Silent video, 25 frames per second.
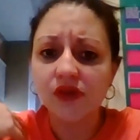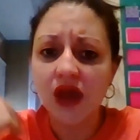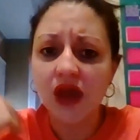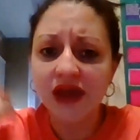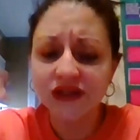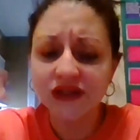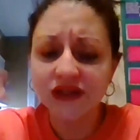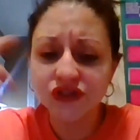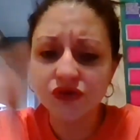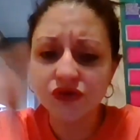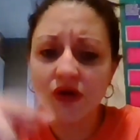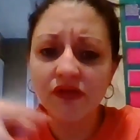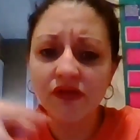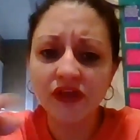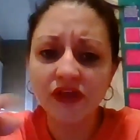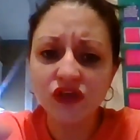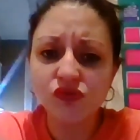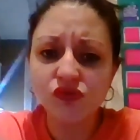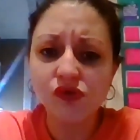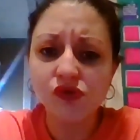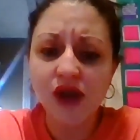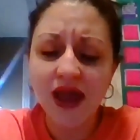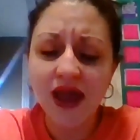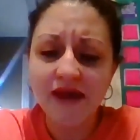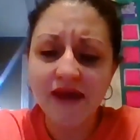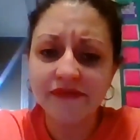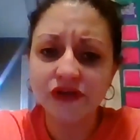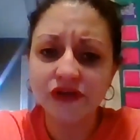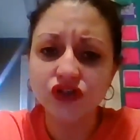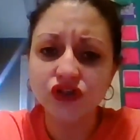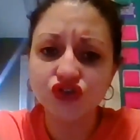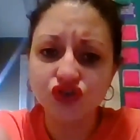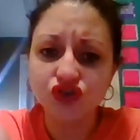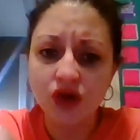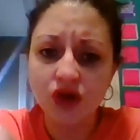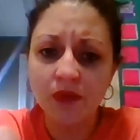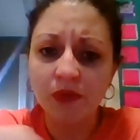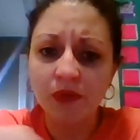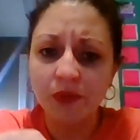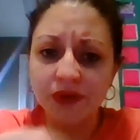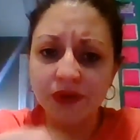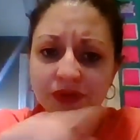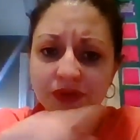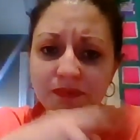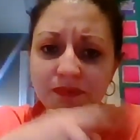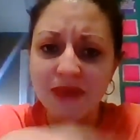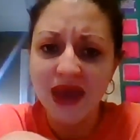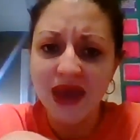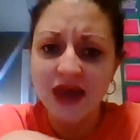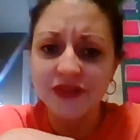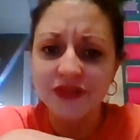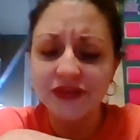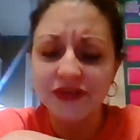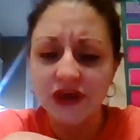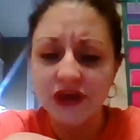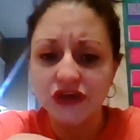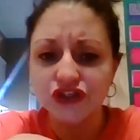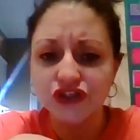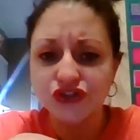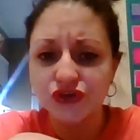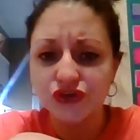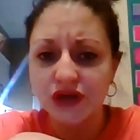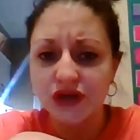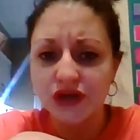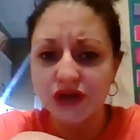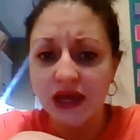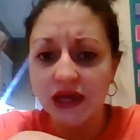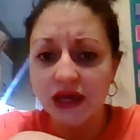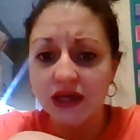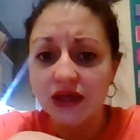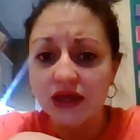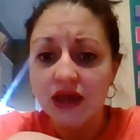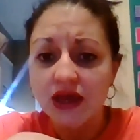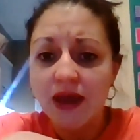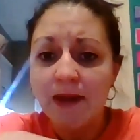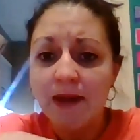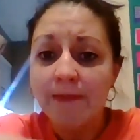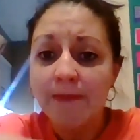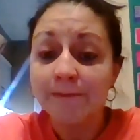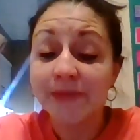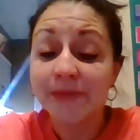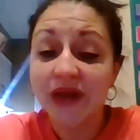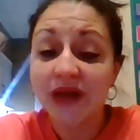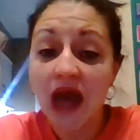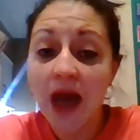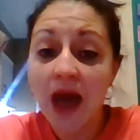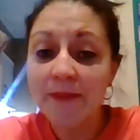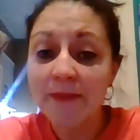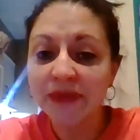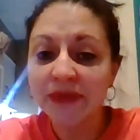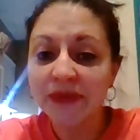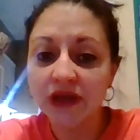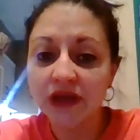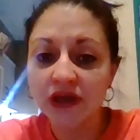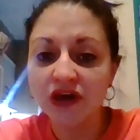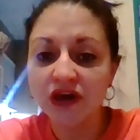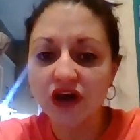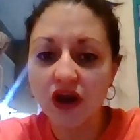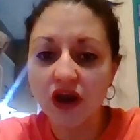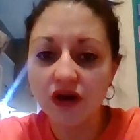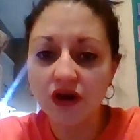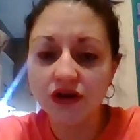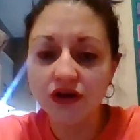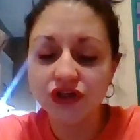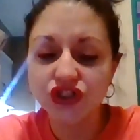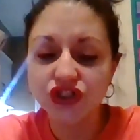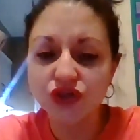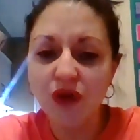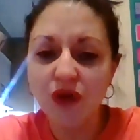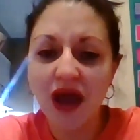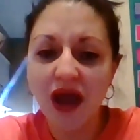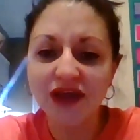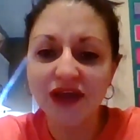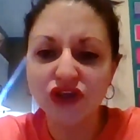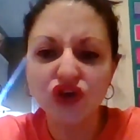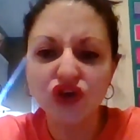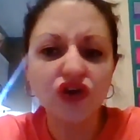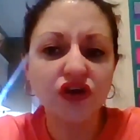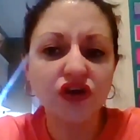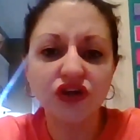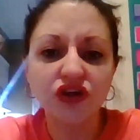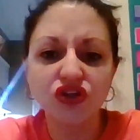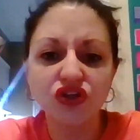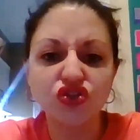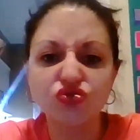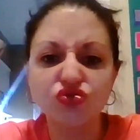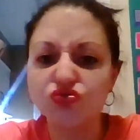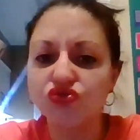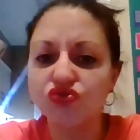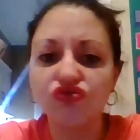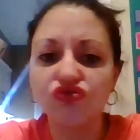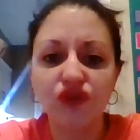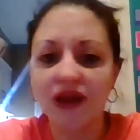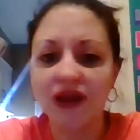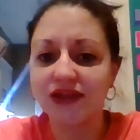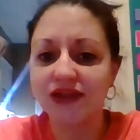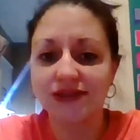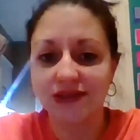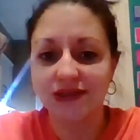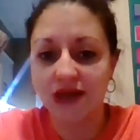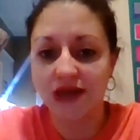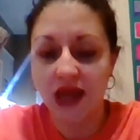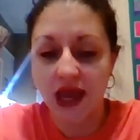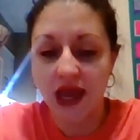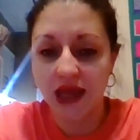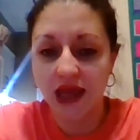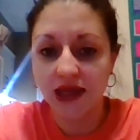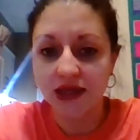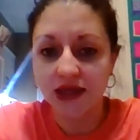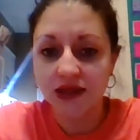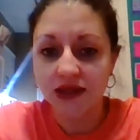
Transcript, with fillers: I saw that you were having trouble with math yesterday, but I'm going to encourage you, you're going to do great today.